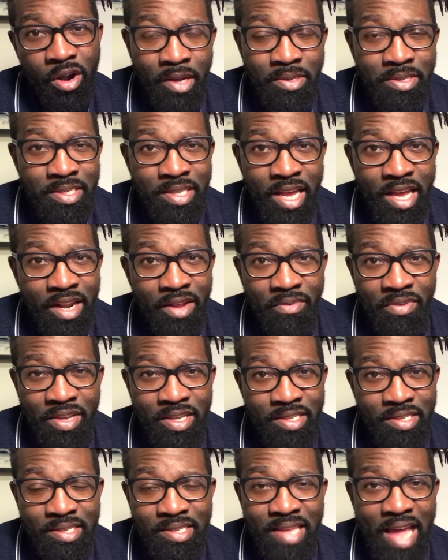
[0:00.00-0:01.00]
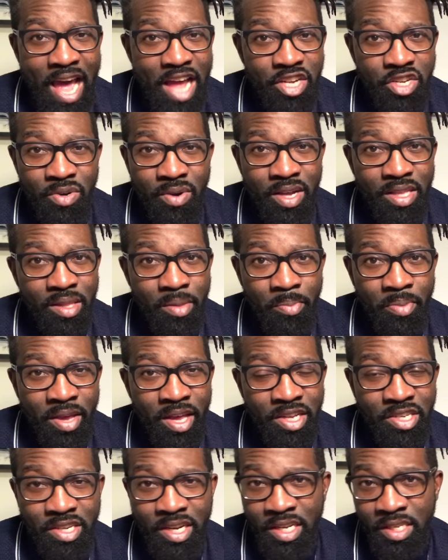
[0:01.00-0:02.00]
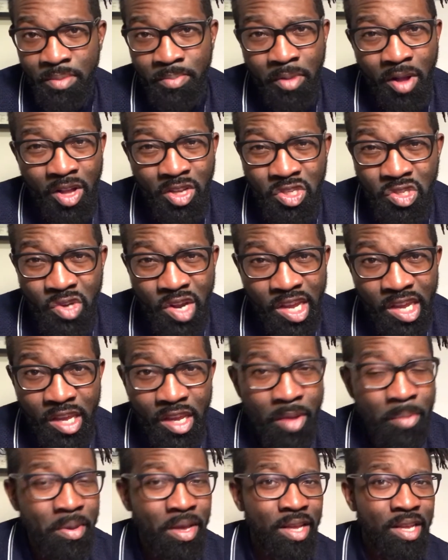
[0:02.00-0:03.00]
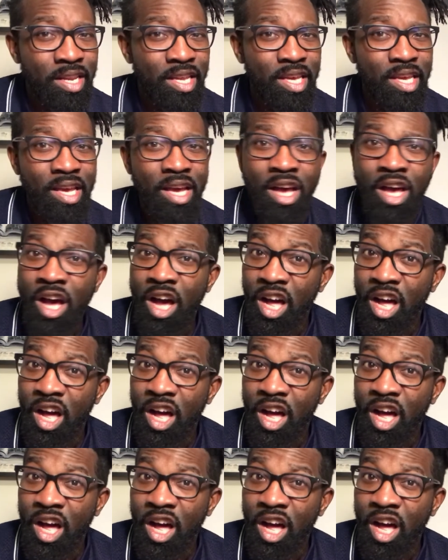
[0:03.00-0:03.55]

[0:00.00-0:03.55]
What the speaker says: Outside of his stature on the pitch and his ball striking ability,